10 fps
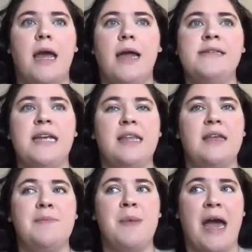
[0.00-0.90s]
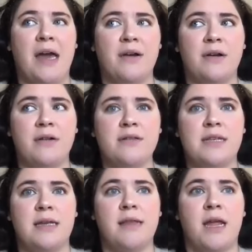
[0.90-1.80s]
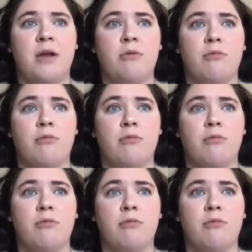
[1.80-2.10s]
and daily patterns and like